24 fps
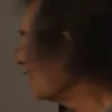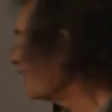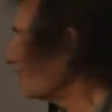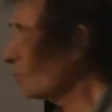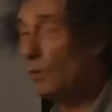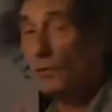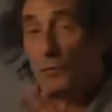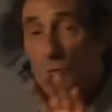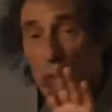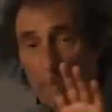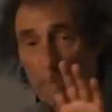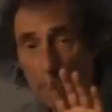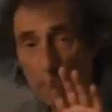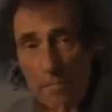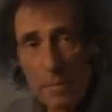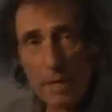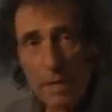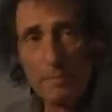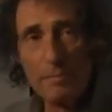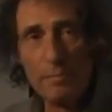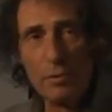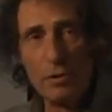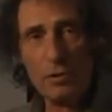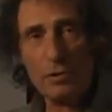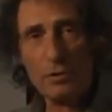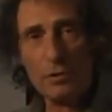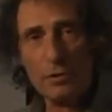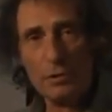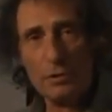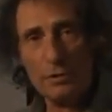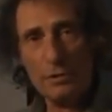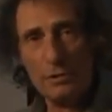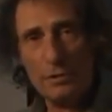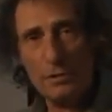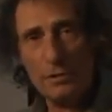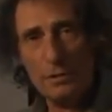You will remember
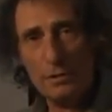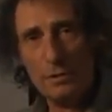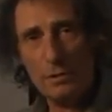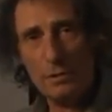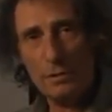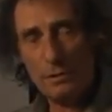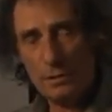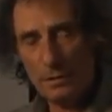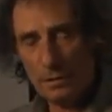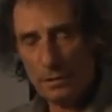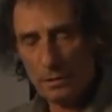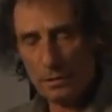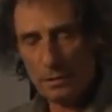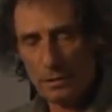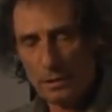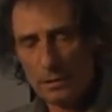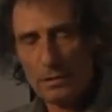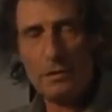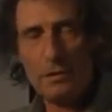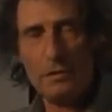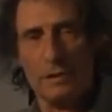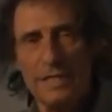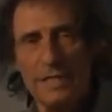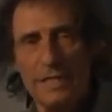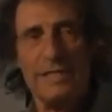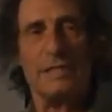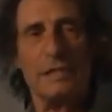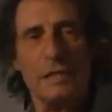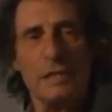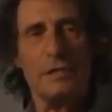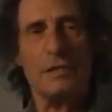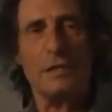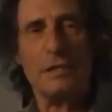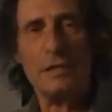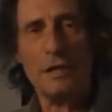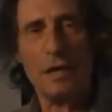that this
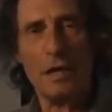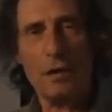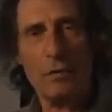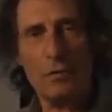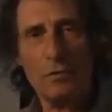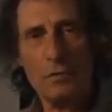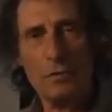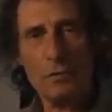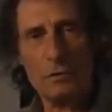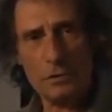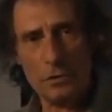is a cow.